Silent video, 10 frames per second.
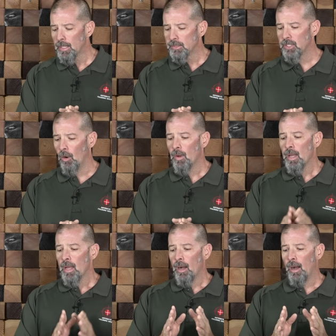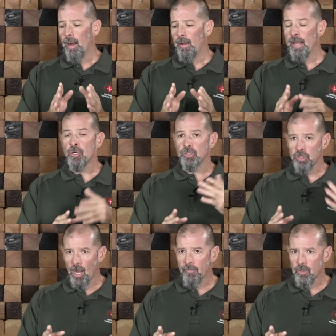So uh, in your
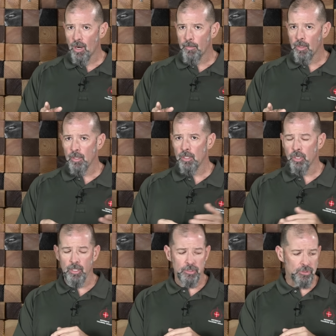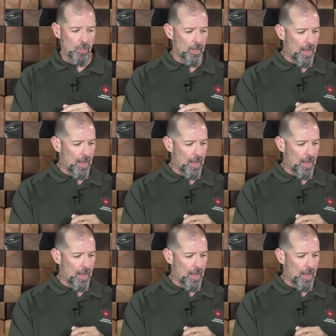soft armor, you're gonna start